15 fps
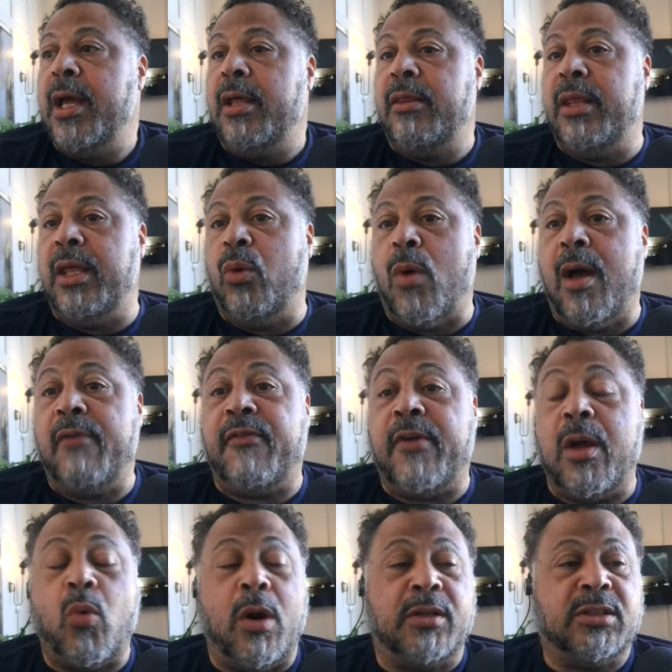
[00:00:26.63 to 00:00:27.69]
the Wi Fi
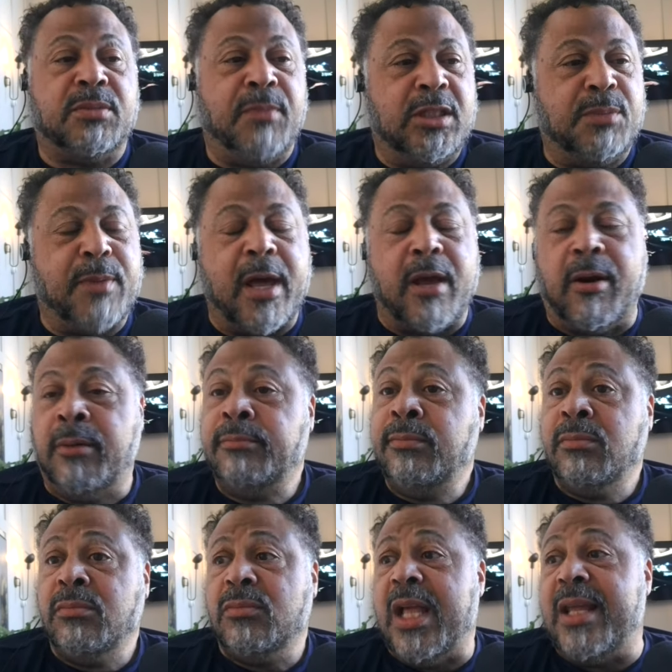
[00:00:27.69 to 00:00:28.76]
works much better
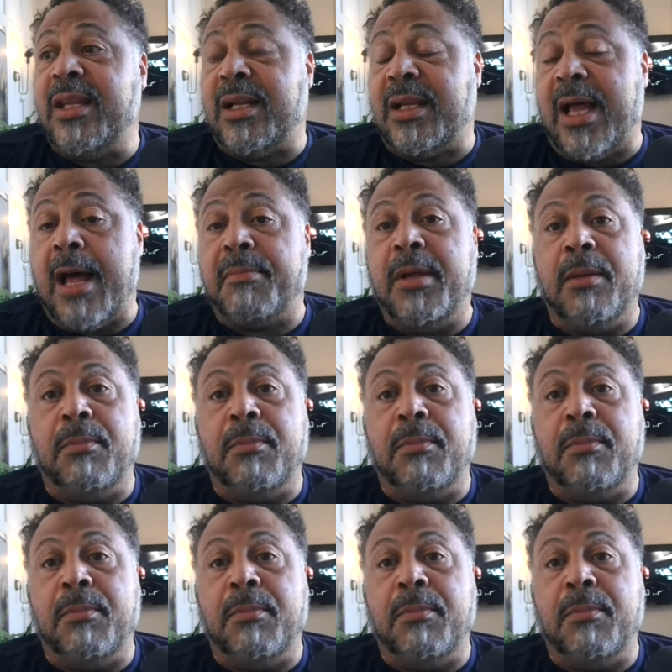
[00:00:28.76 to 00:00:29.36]
in the lobby,